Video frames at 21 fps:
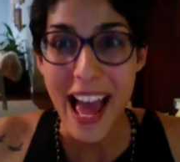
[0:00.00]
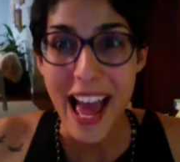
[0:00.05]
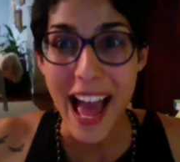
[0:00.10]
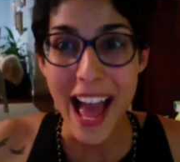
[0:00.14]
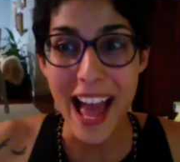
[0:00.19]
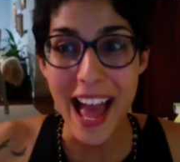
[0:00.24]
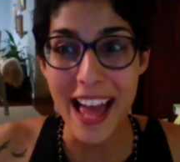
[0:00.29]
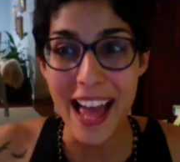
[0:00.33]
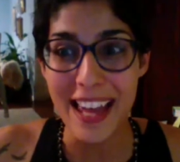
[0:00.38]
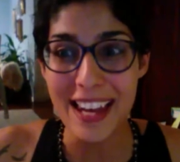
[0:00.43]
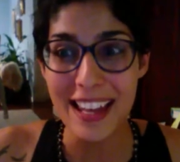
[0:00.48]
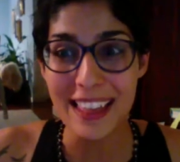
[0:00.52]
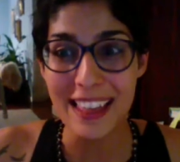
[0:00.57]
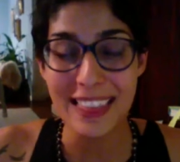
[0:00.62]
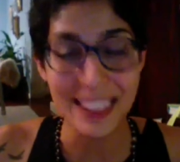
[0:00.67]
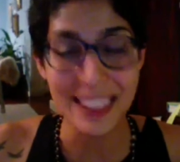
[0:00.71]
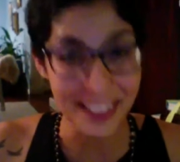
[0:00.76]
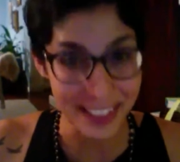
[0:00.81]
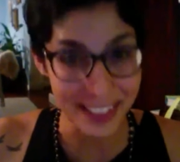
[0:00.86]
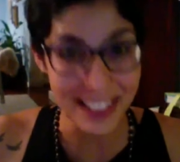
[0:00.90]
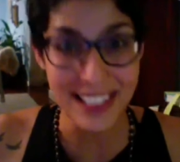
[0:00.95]
And
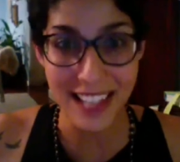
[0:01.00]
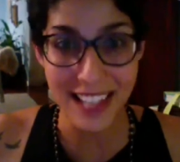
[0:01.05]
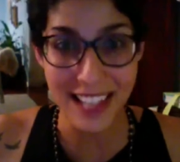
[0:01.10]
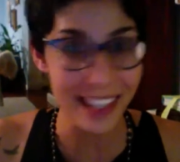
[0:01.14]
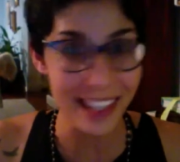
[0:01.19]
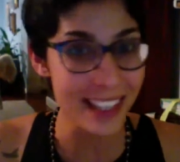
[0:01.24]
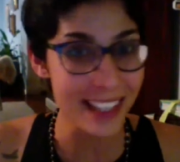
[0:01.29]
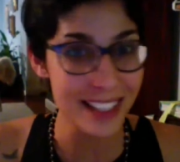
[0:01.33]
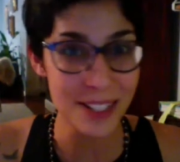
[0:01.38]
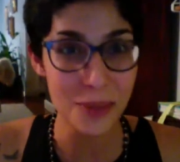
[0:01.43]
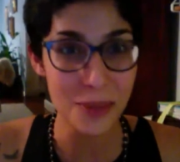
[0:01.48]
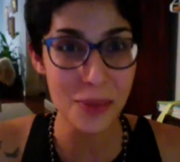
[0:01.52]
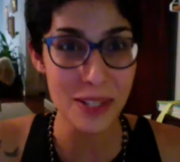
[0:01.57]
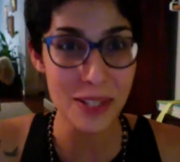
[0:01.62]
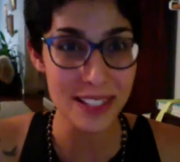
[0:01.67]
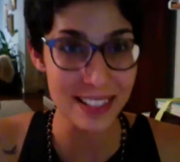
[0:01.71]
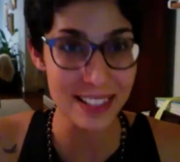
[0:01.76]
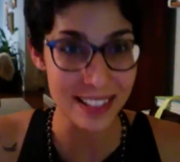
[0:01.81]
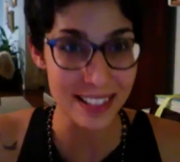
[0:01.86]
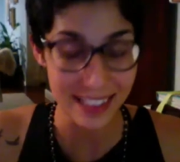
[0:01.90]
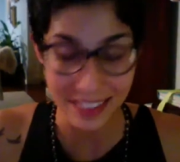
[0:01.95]
30 seconds
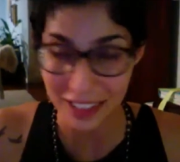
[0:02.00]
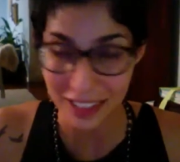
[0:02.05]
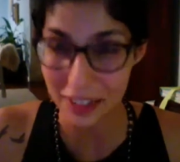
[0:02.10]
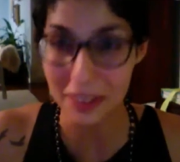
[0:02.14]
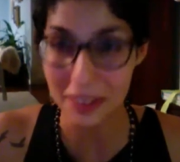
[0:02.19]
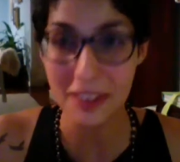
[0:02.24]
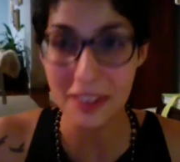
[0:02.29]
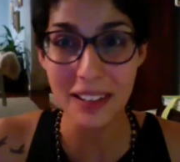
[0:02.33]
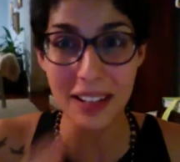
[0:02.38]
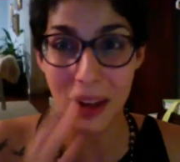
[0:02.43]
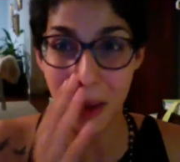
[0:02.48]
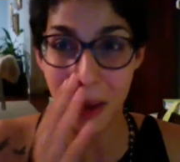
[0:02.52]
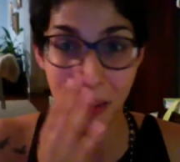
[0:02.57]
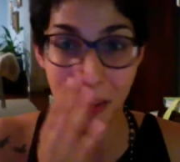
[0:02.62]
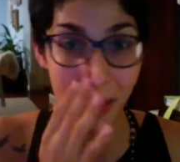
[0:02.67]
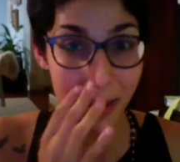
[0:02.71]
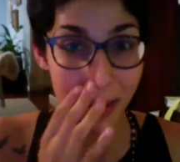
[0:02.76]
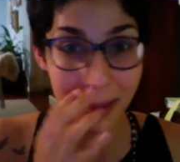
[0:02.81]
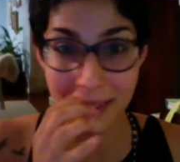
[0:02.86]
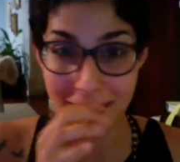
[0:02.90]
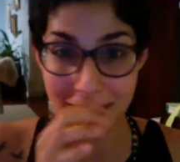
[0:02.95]
was literally all
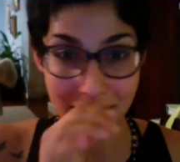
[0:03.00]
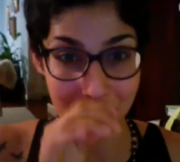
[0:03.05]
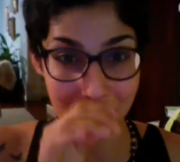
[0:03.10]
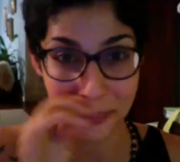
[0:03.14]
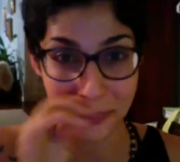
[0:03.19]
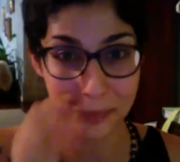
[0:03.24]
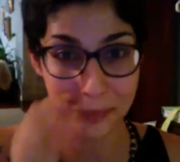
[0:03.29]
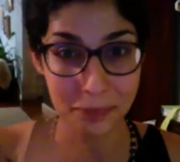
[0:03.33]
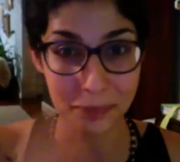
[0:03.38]
I could do.